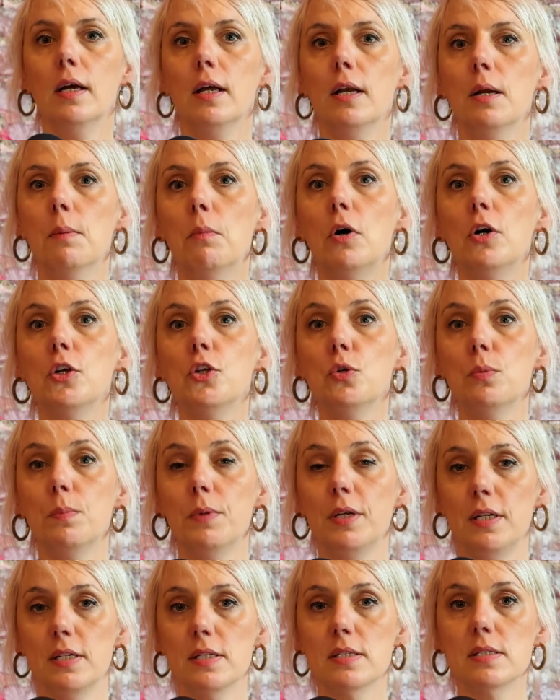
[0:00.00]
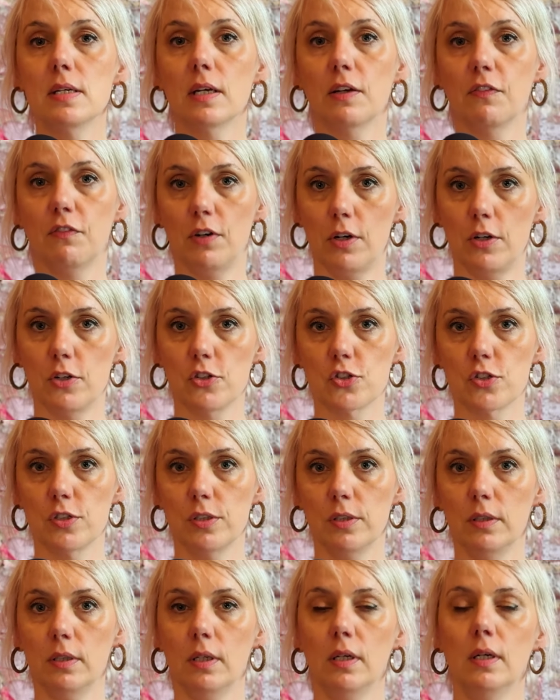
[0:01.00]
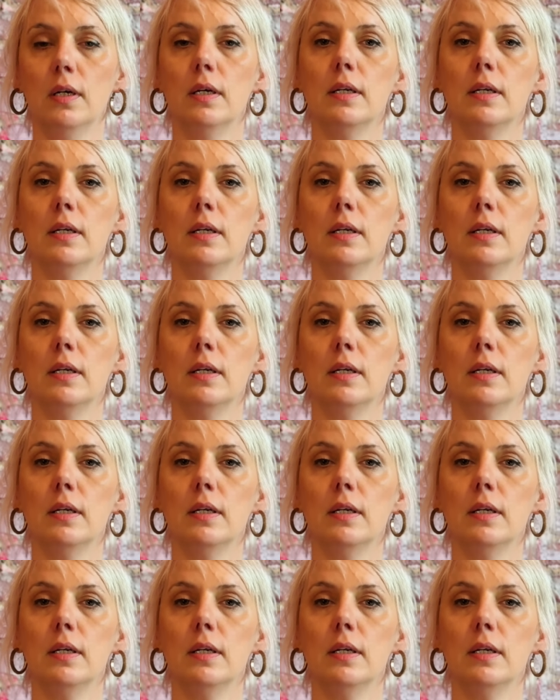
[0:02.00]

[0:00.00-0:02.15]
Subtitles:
In a more humanistic version,